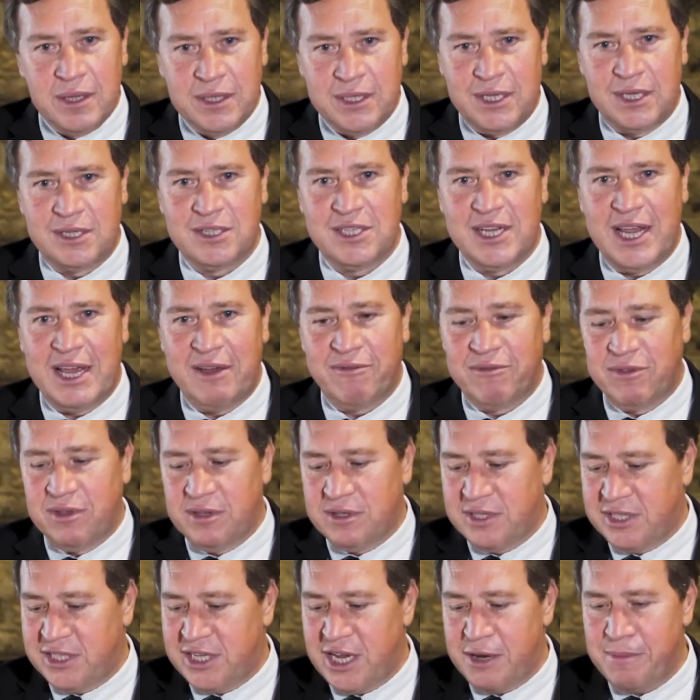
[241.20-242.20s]
doesn't have the
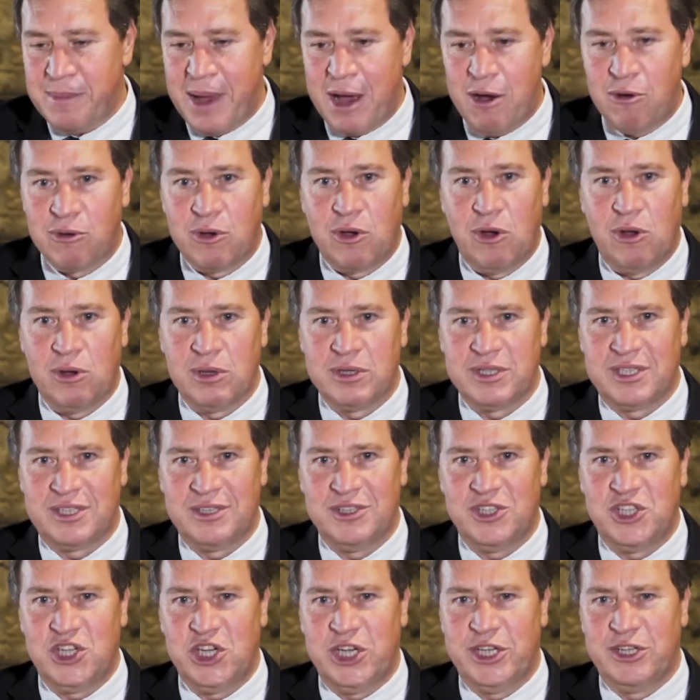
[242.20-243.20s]
same alcohol as
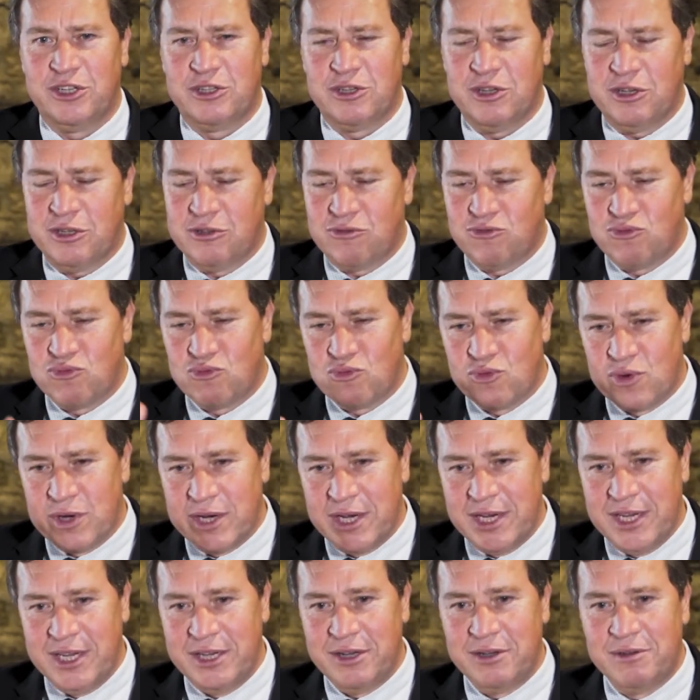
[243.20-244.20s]
the gin, so it's
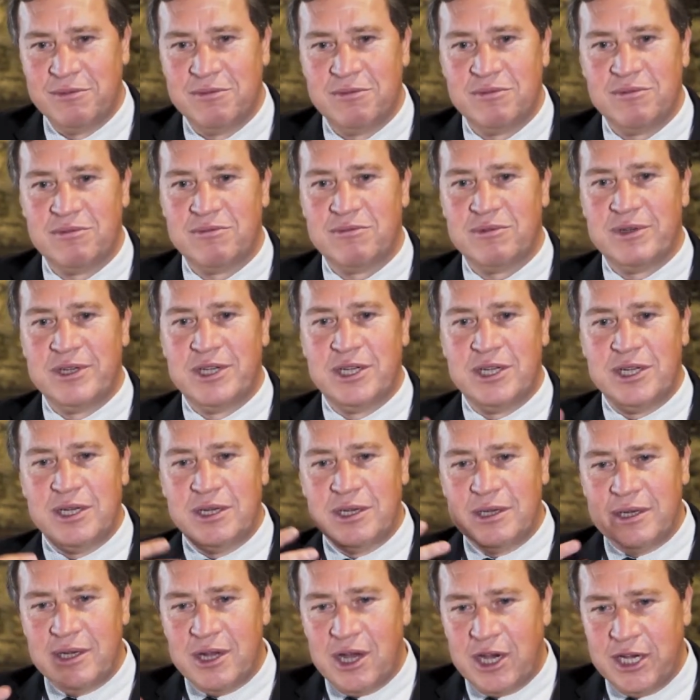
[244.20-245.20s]
really
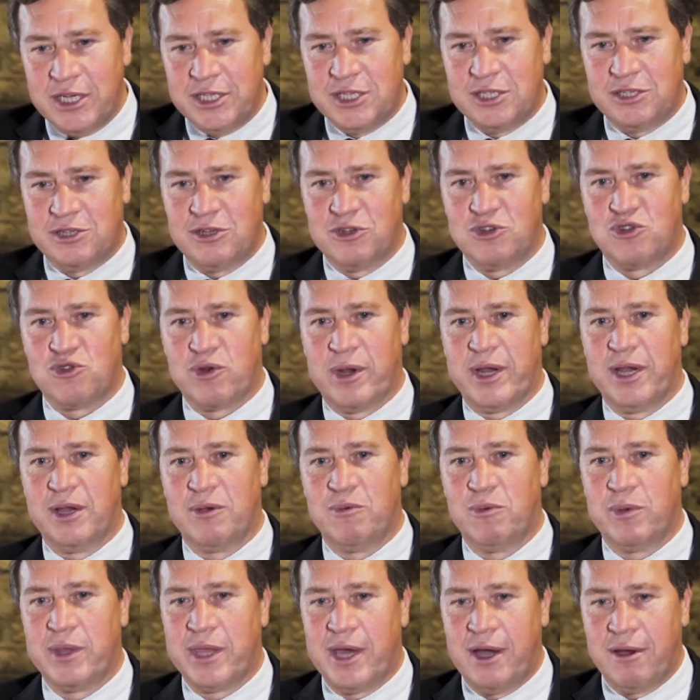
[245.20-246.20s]
nice to drink
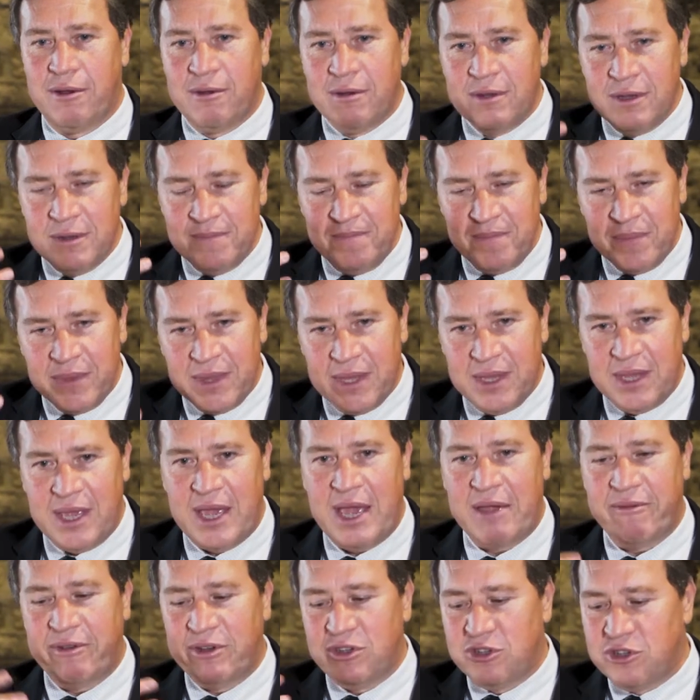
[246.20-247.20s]
without
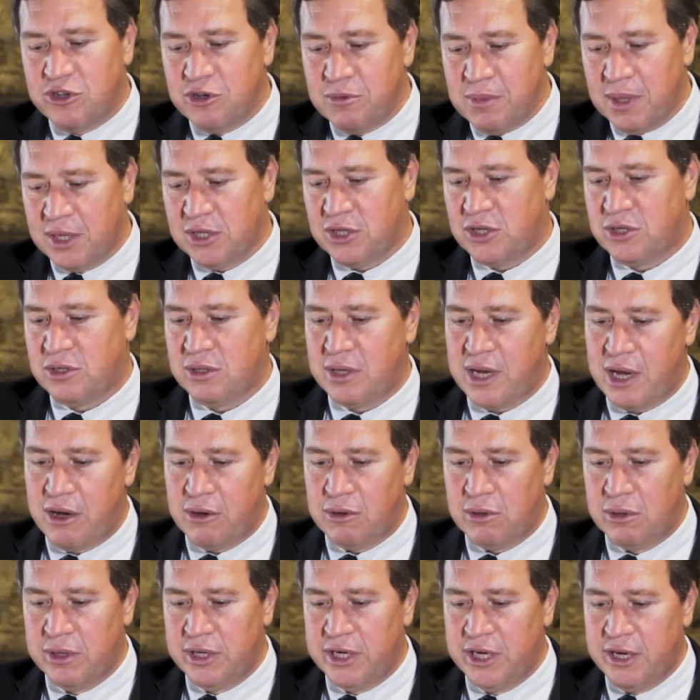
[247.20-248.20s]
having too much
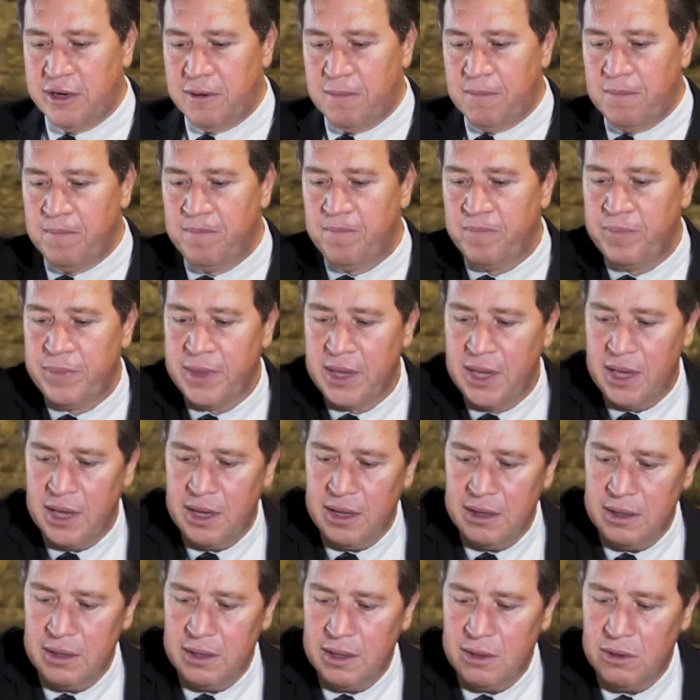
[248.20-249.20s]
alcohol in it,
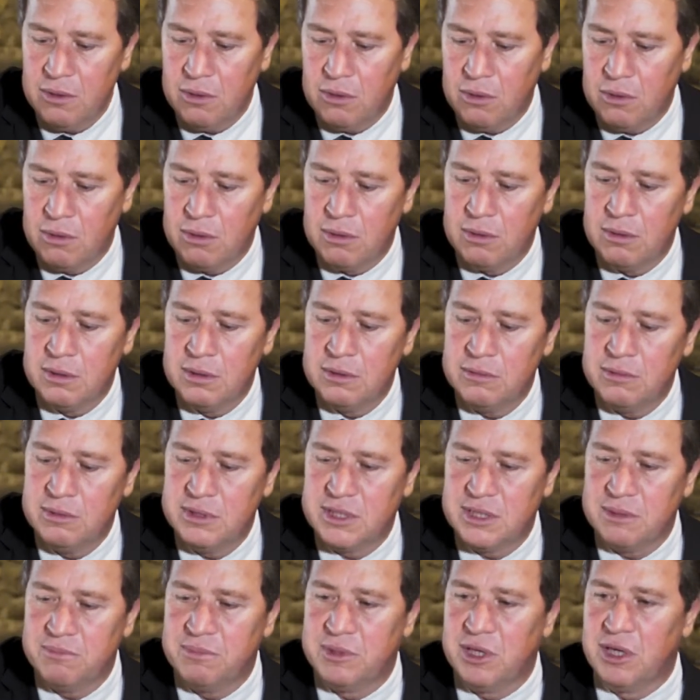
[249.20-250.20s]
or with
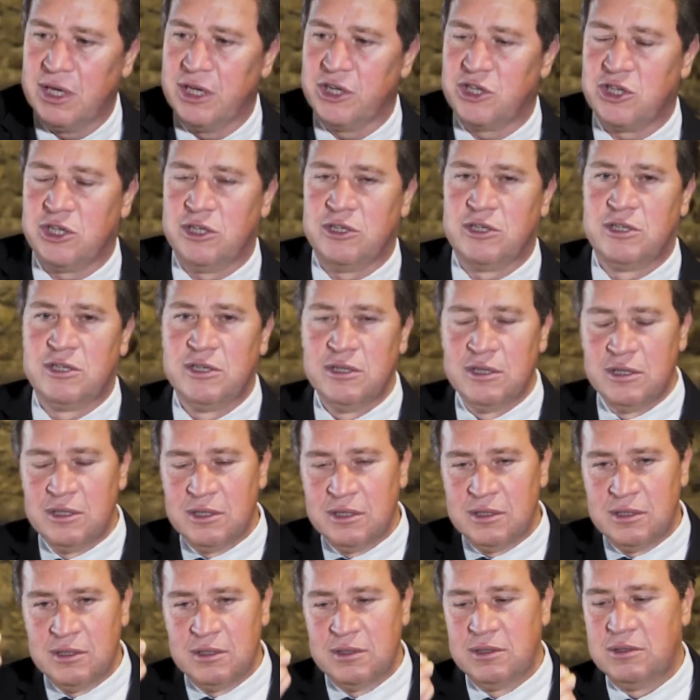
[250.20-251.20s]
some delicious
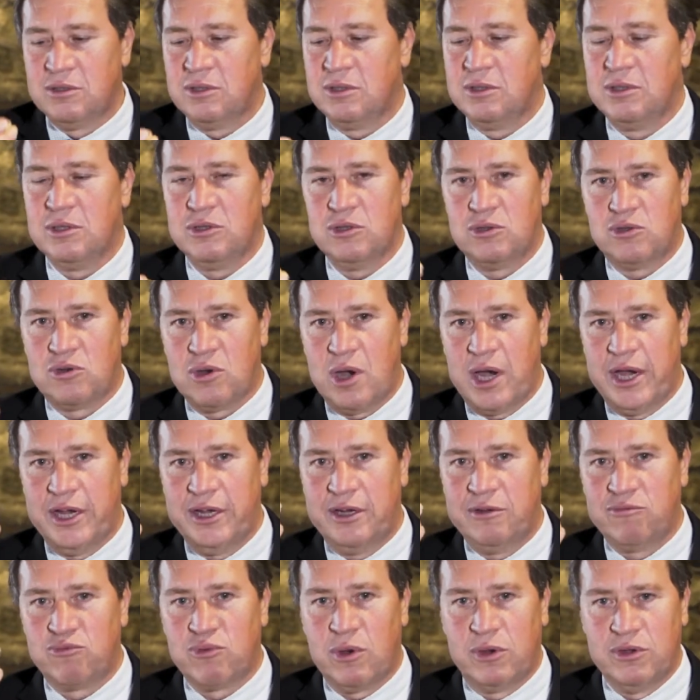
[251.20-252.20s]

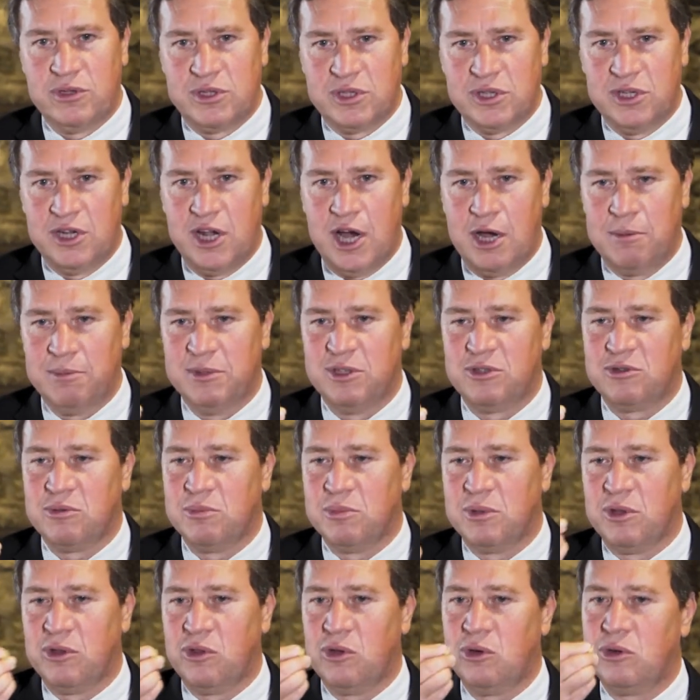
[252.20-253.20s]
dried roasted almonds
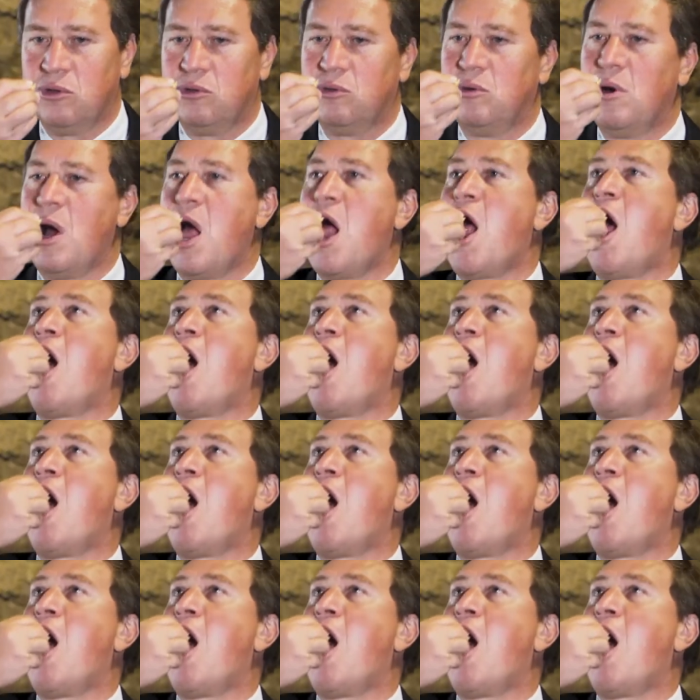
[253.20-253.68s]
from the bottle.